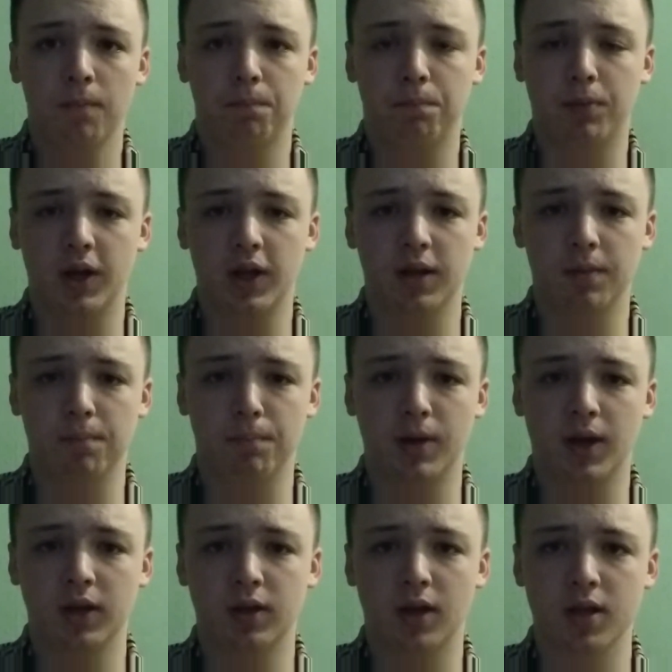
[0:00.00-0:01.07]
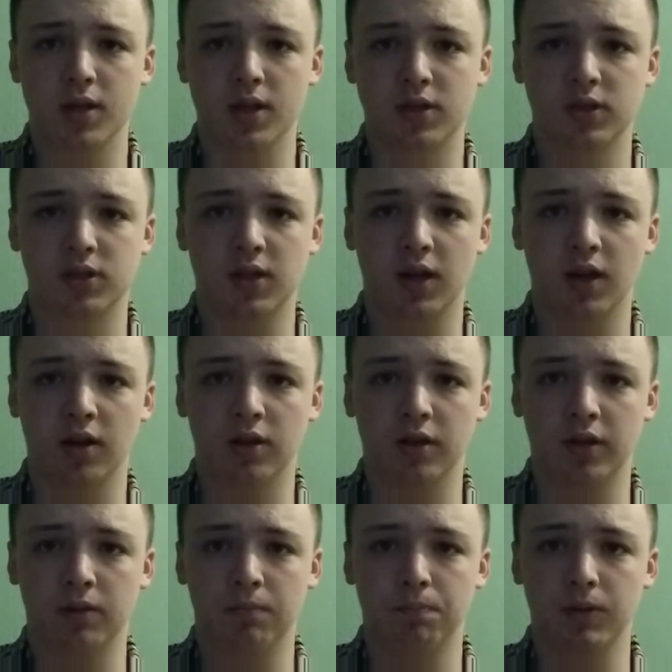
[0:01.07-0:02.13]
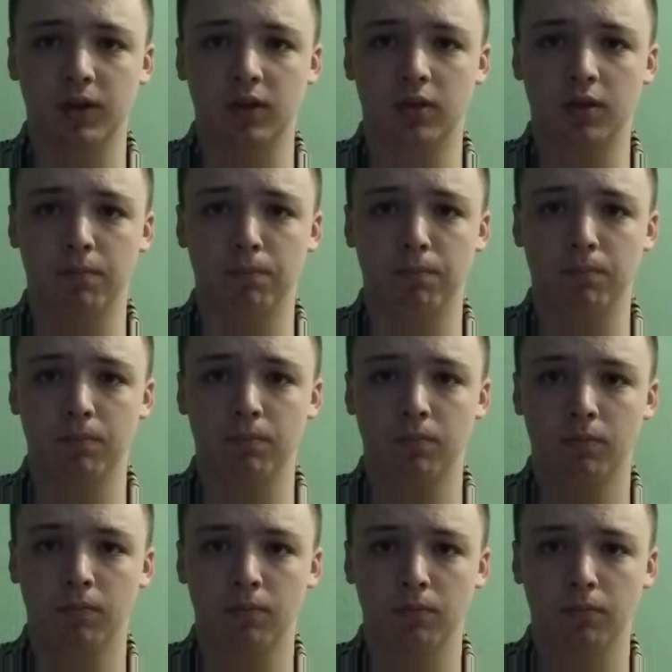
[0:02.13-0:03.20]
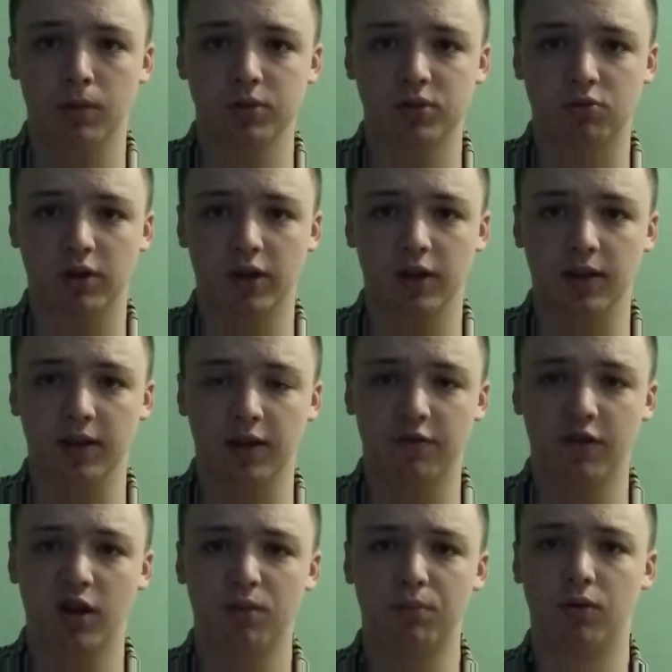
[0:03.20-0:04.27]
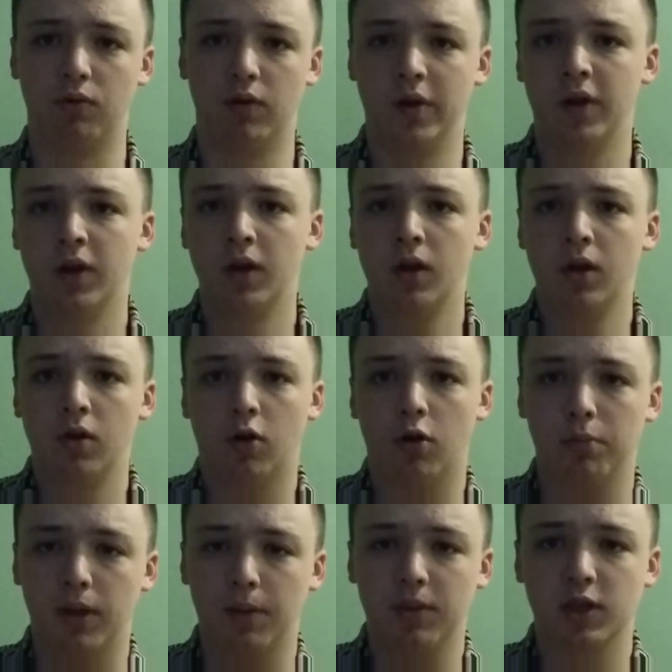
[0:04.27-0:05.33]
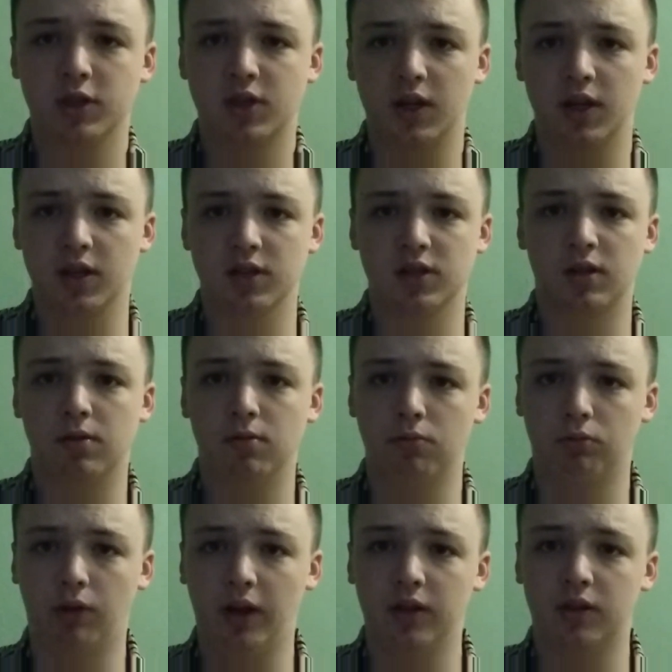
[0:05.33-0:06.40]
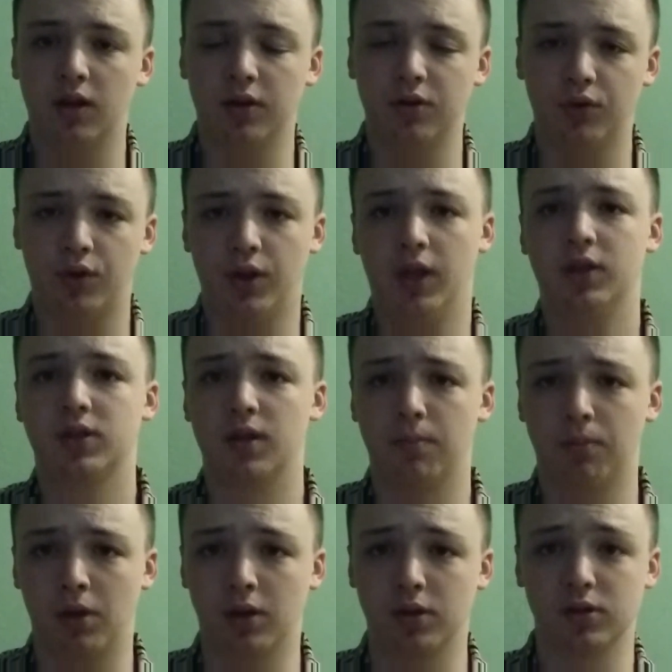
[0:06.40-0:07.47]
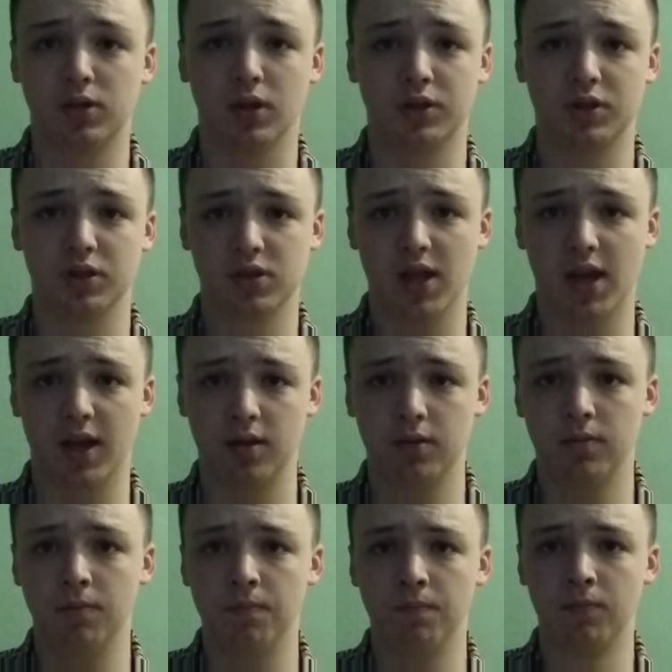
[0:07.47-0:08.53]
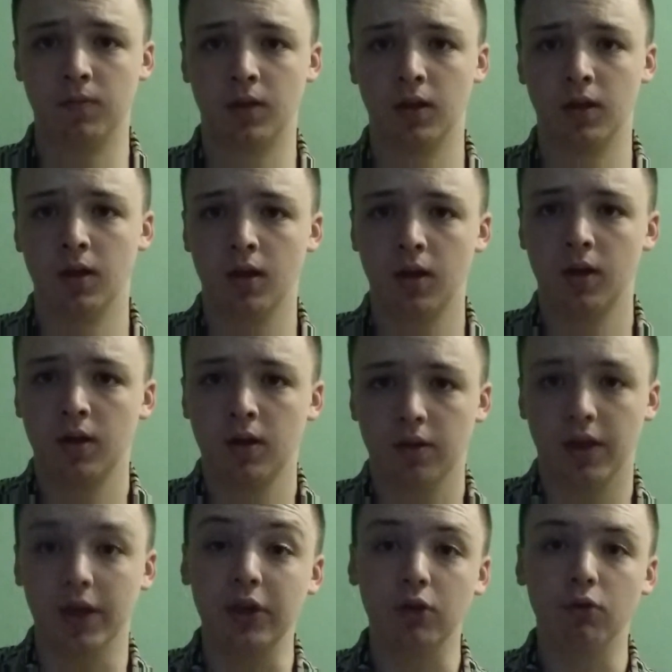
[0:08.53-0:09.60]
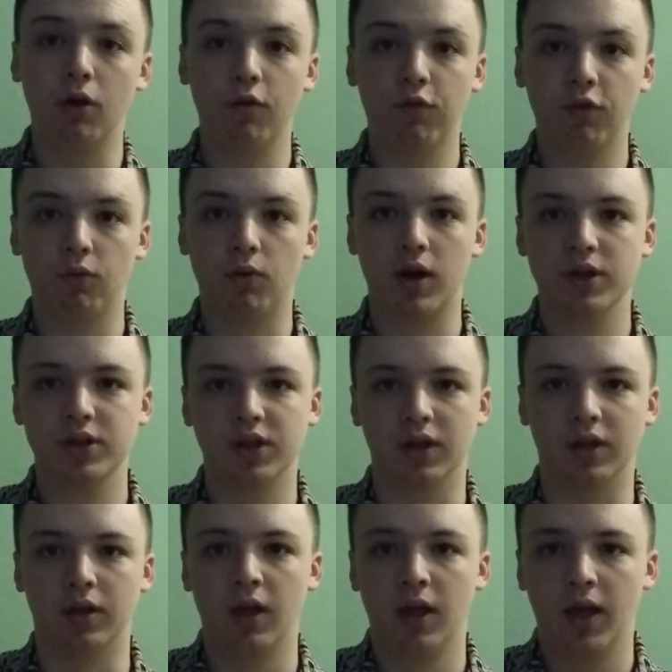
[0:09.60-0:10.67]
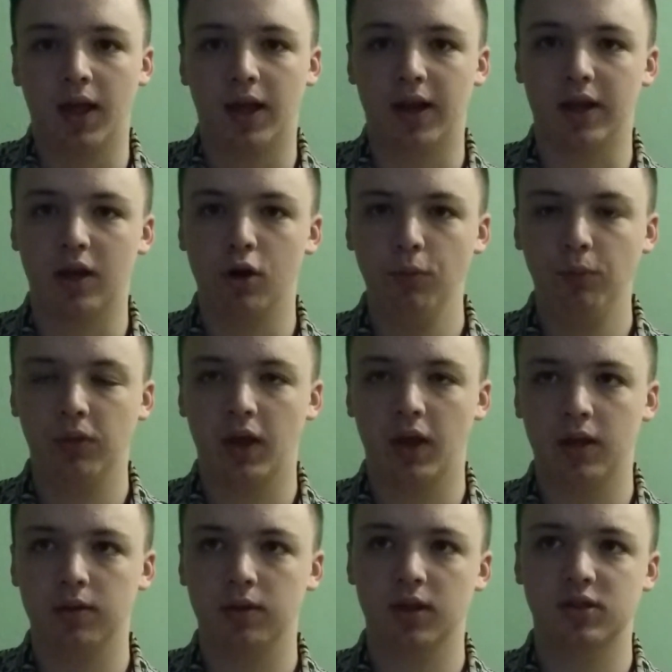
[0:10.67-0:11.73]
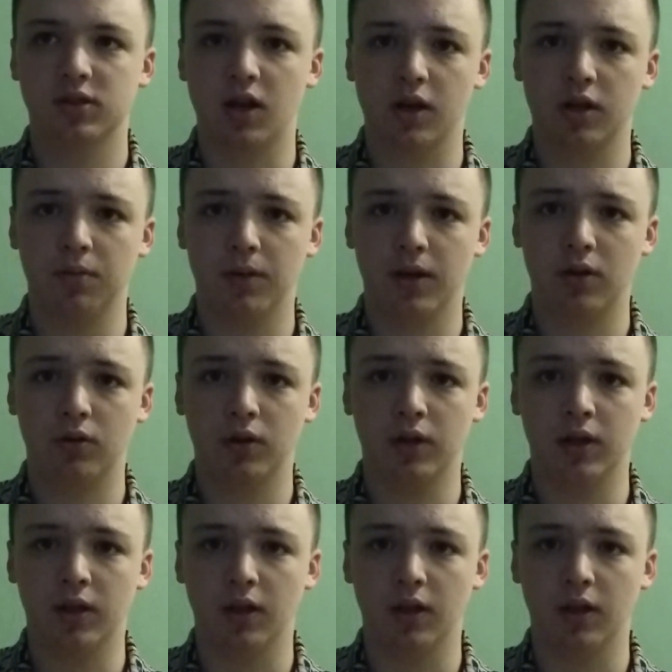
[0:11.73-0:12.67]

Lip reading: but it might not necessarily be the most readily available one. Or maybe the city isn't ready to undertake something such as that. Thank you all for watching. And I hope that this documentary